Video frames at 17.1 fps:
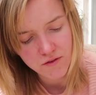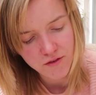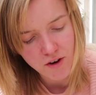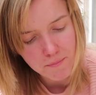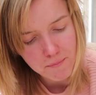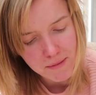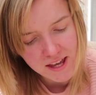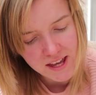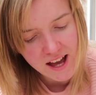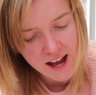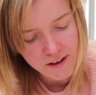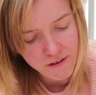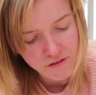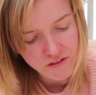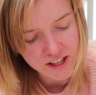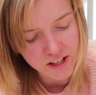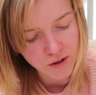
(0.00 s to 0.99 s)
For me,
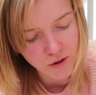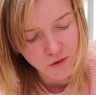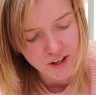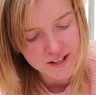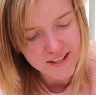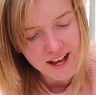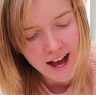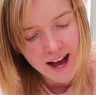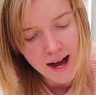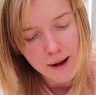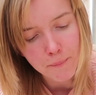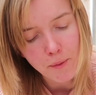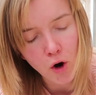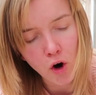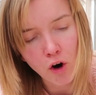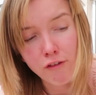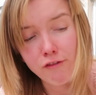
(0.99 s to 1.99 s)
I feel this
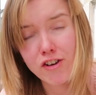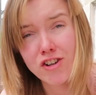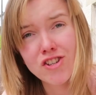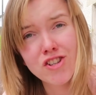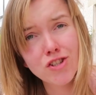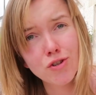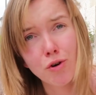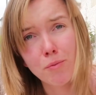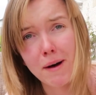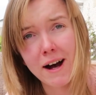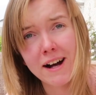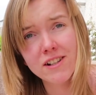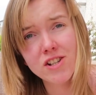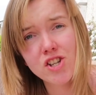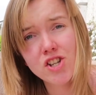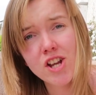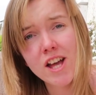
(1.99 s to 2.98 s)
app offers so
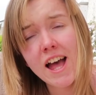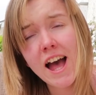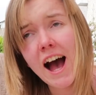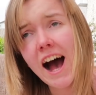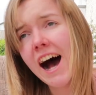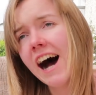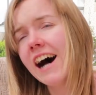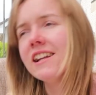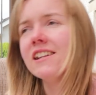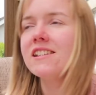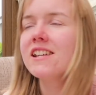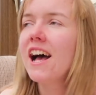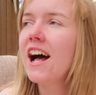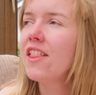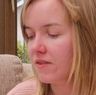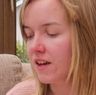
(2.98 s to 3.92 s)
much and